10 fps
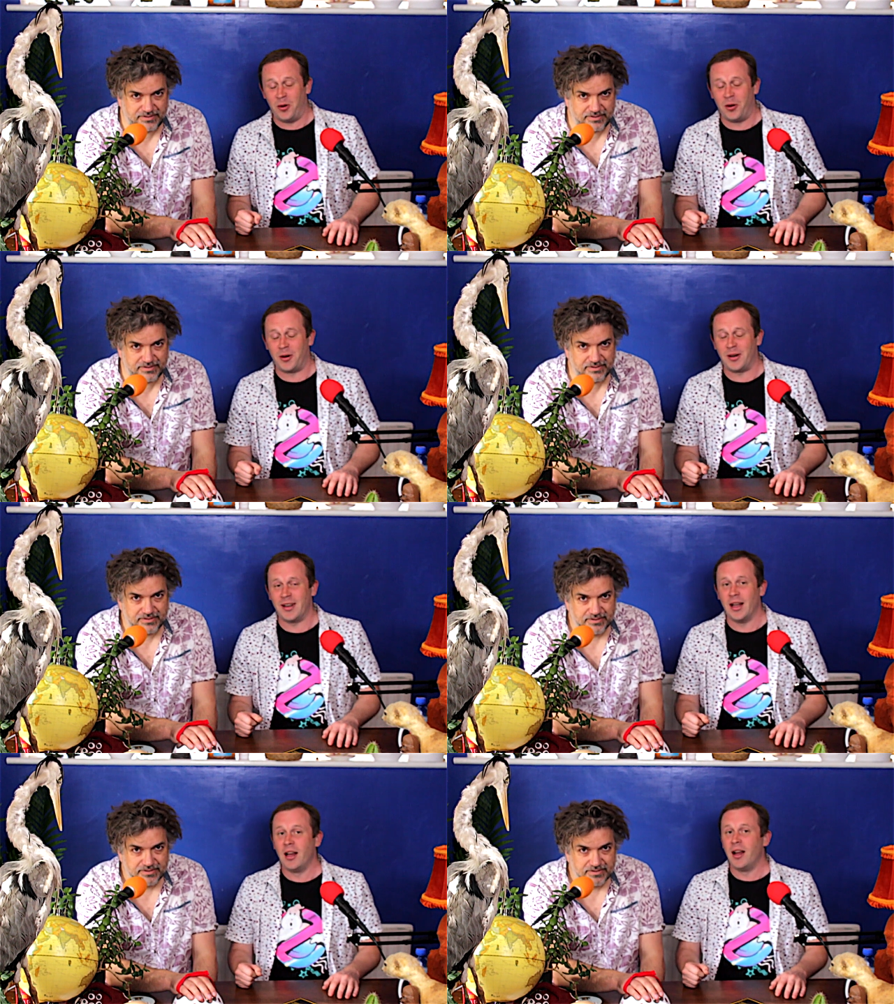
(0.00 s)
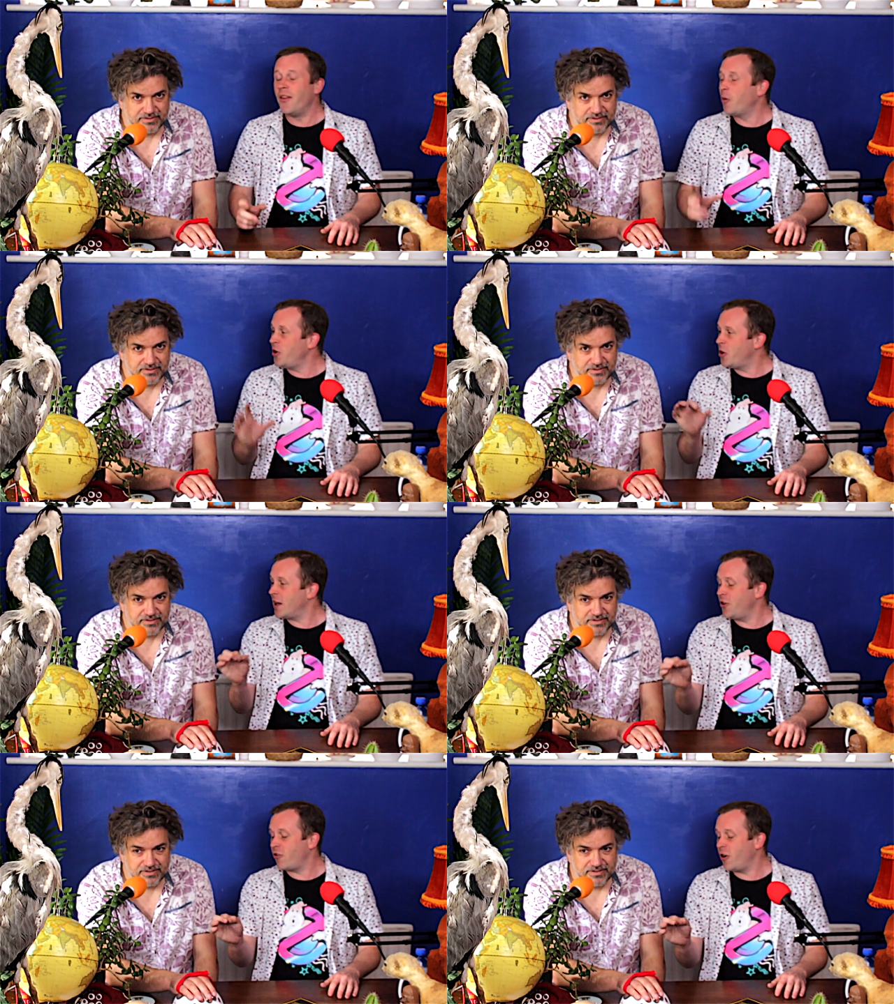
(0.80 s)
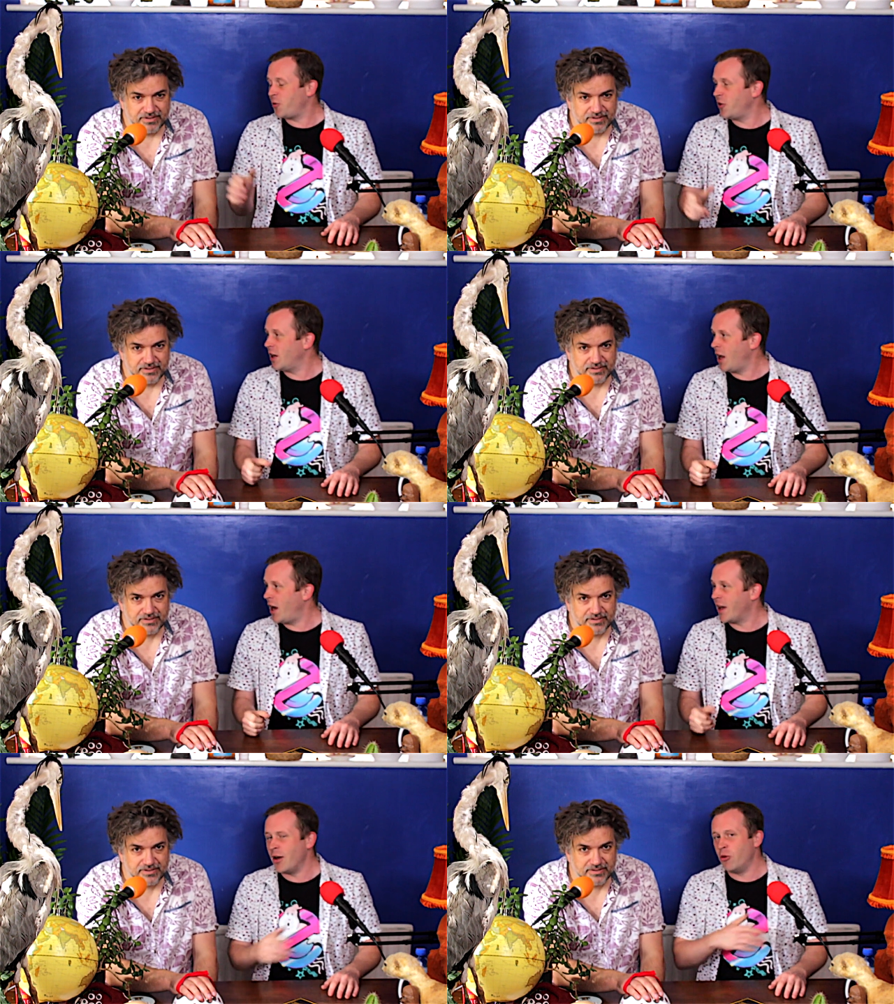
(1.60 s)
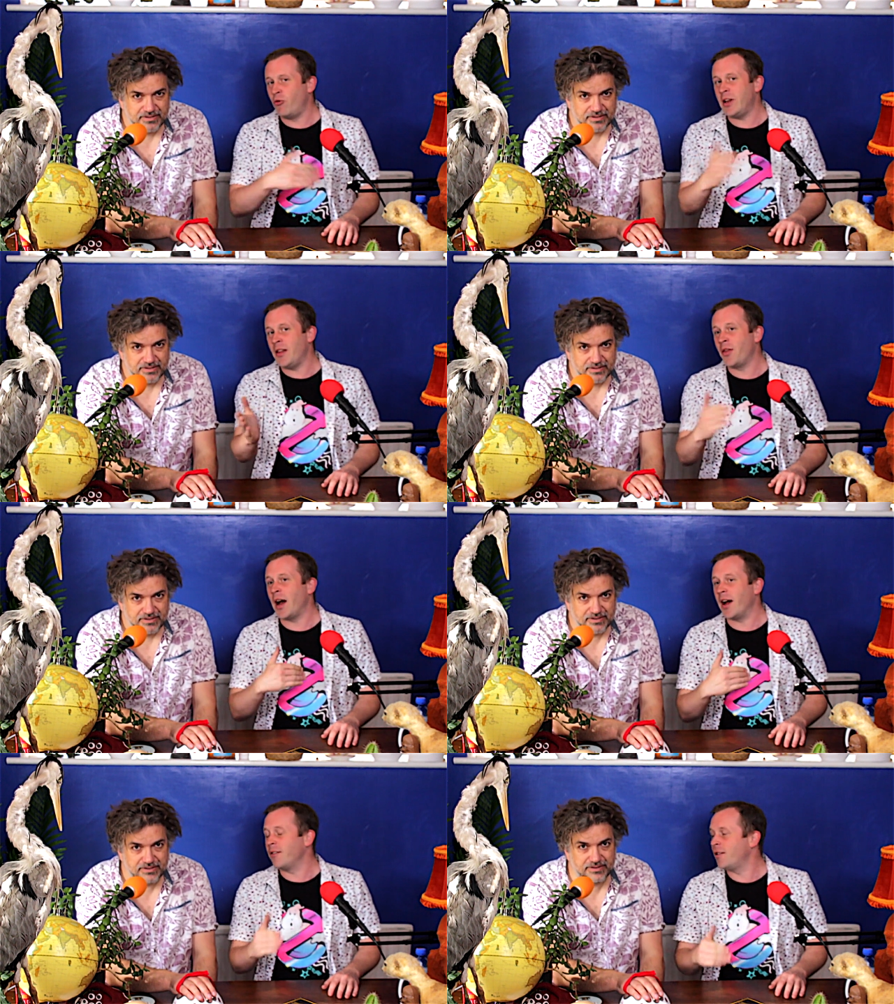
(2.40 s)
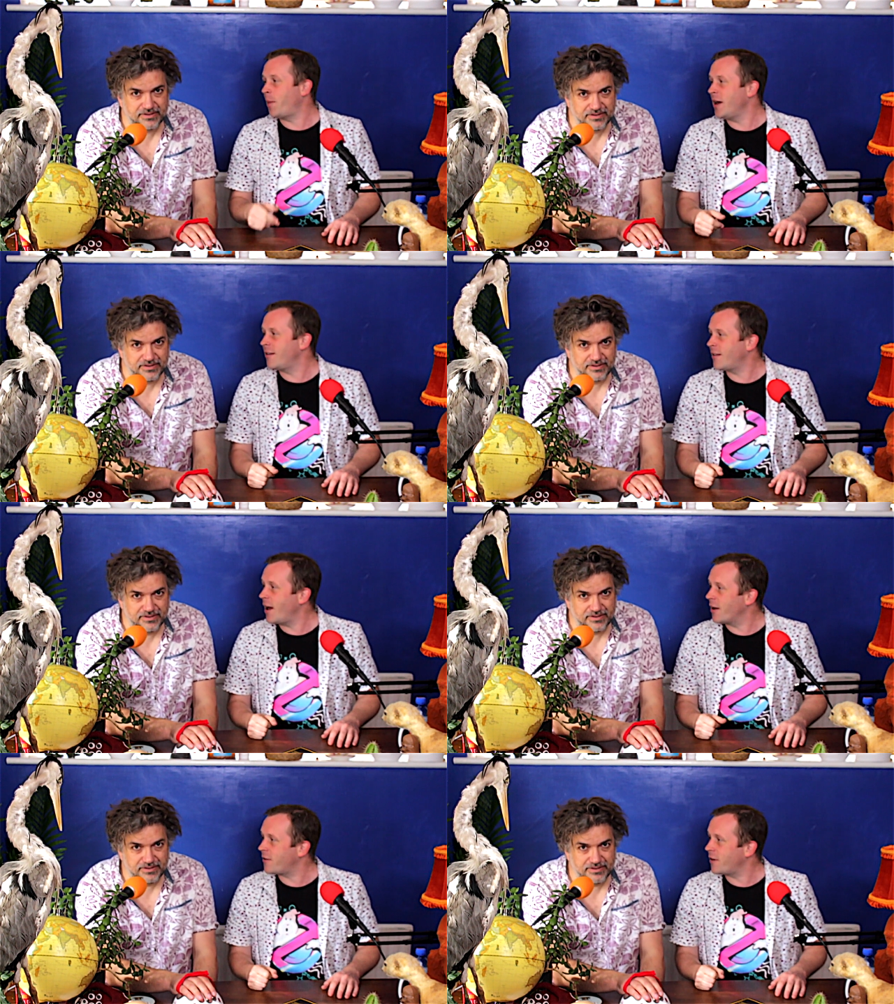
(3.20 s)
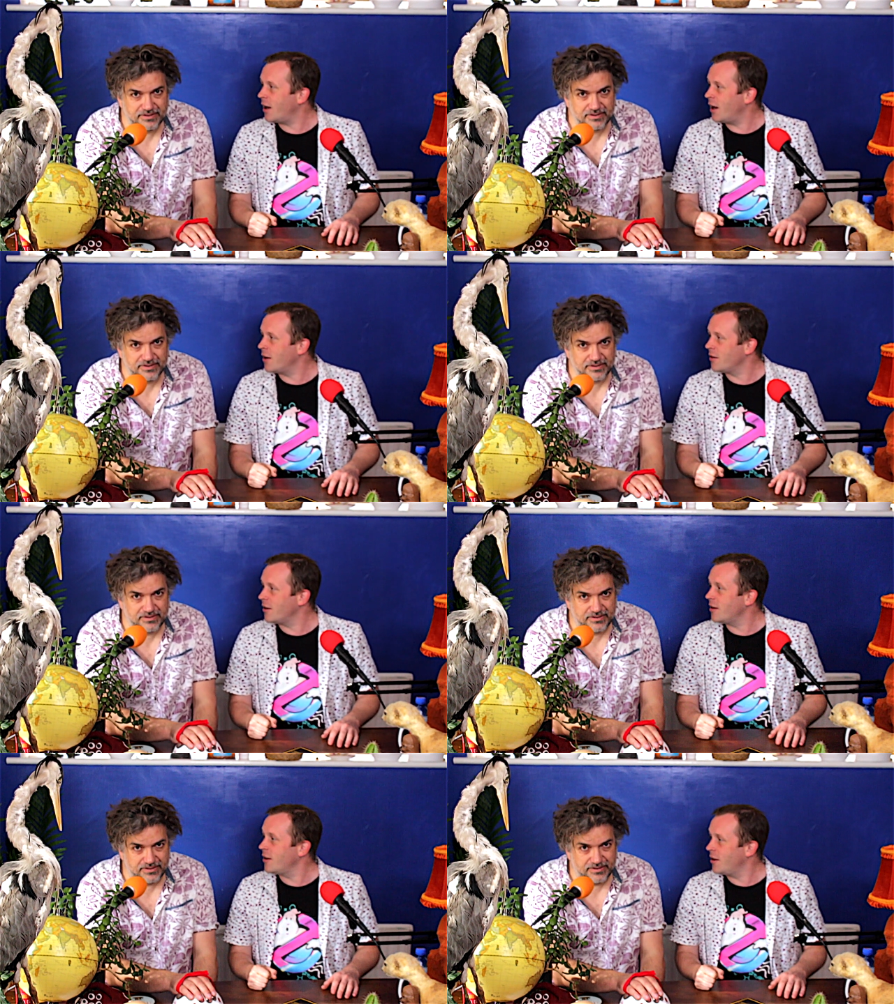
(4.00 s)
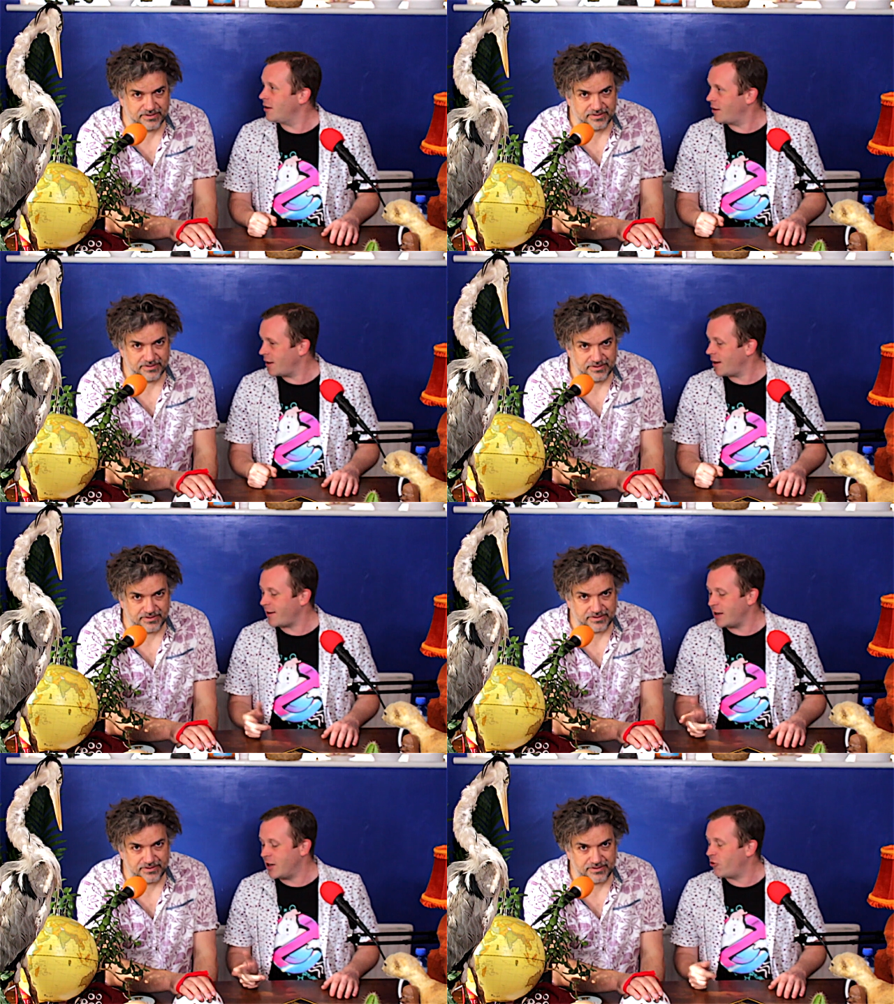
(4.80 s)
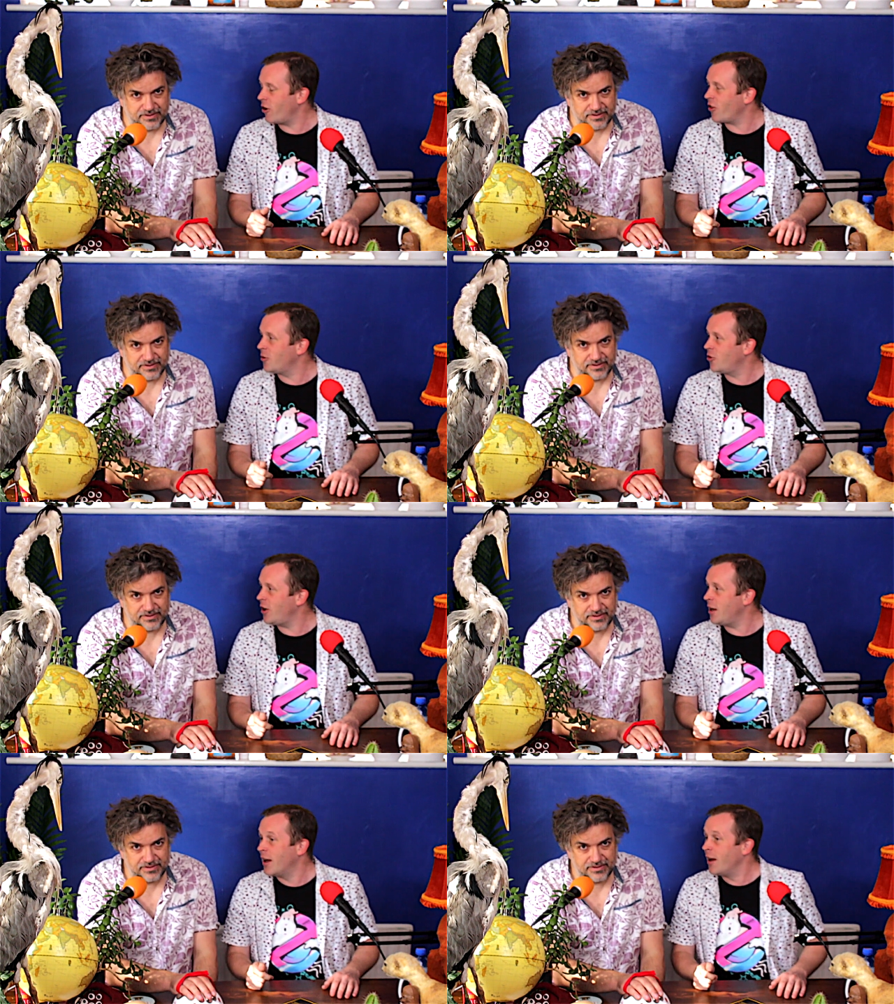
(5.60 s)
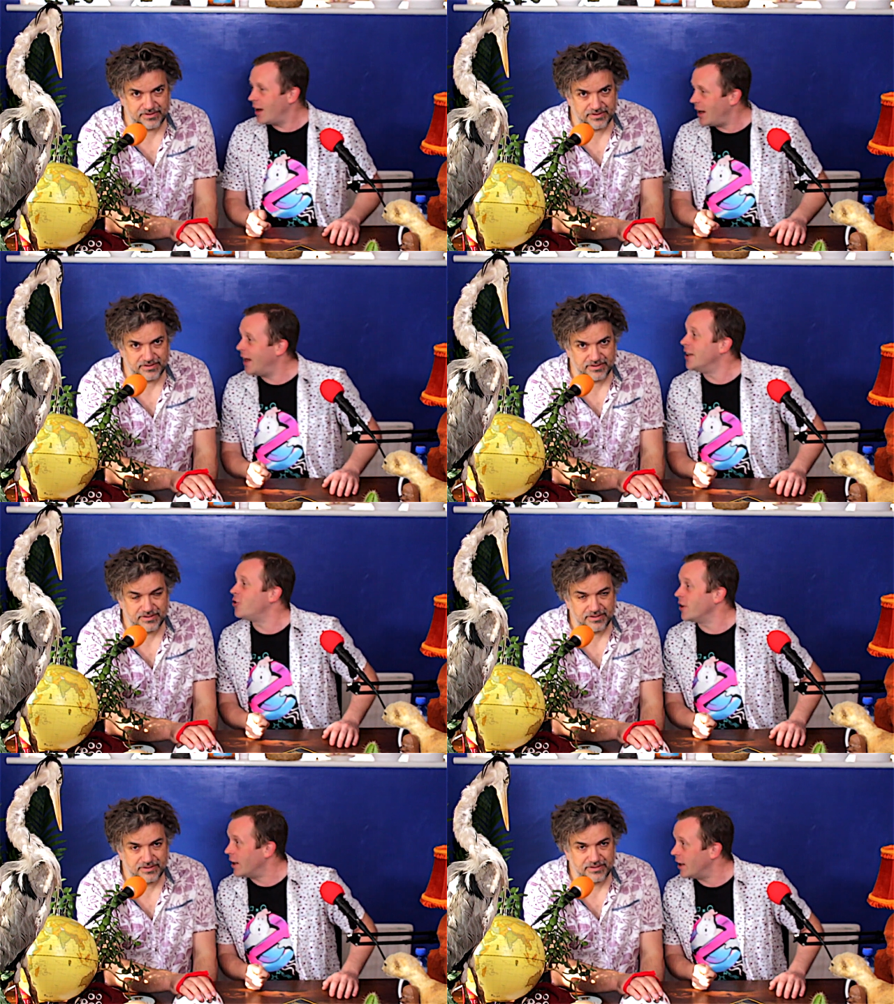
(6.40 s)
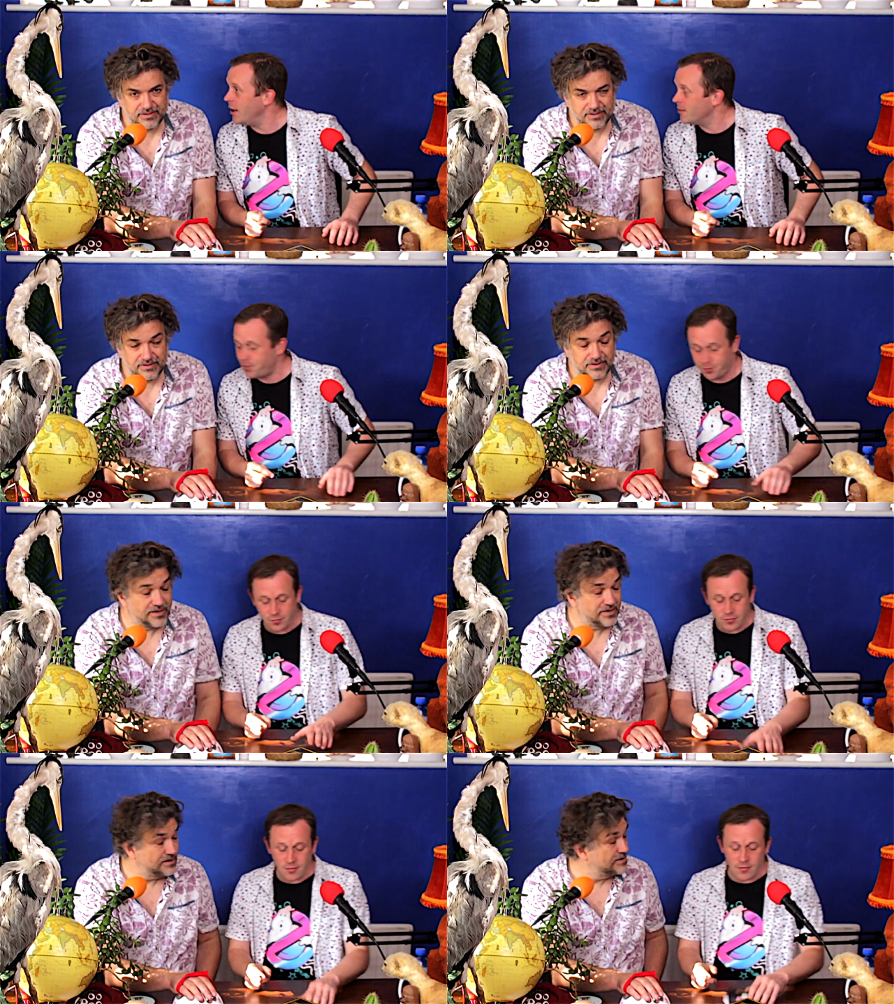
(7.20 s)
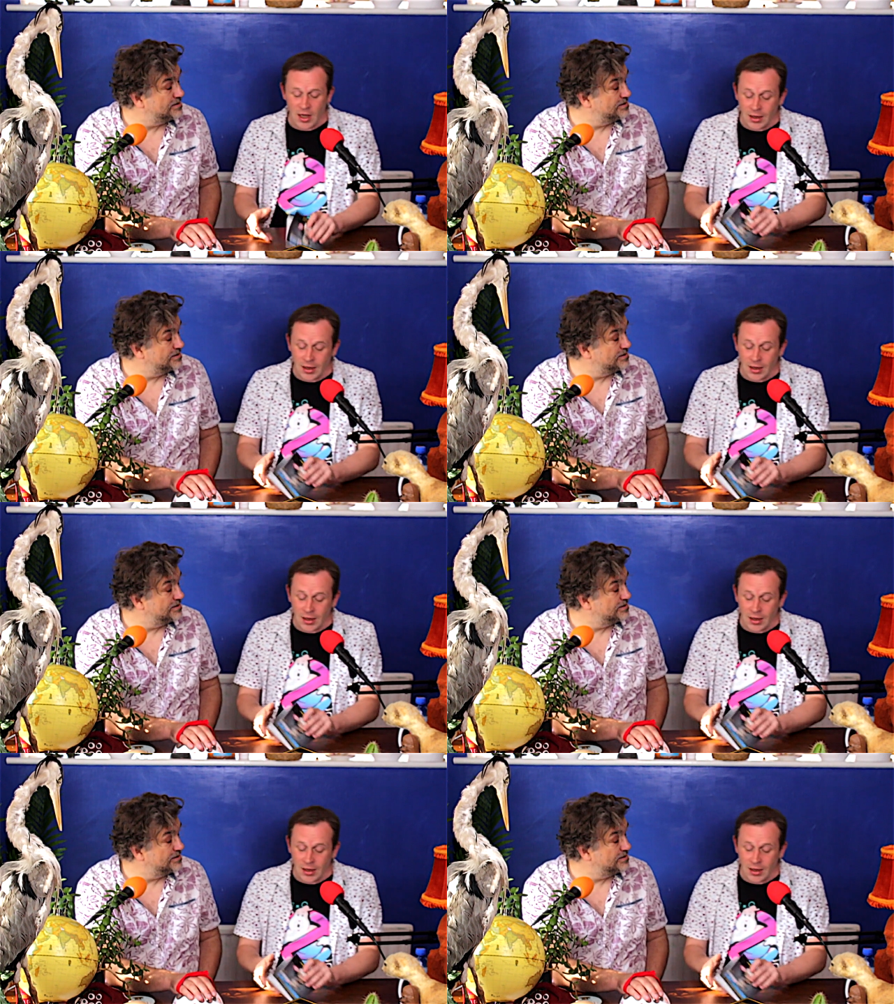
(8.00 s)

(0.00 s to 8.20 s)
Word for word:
Speaker 1: Oh, then when you clench your ass when you lie, it will read that as your base test, and that's how you can trick the machine, allegedly. Uh.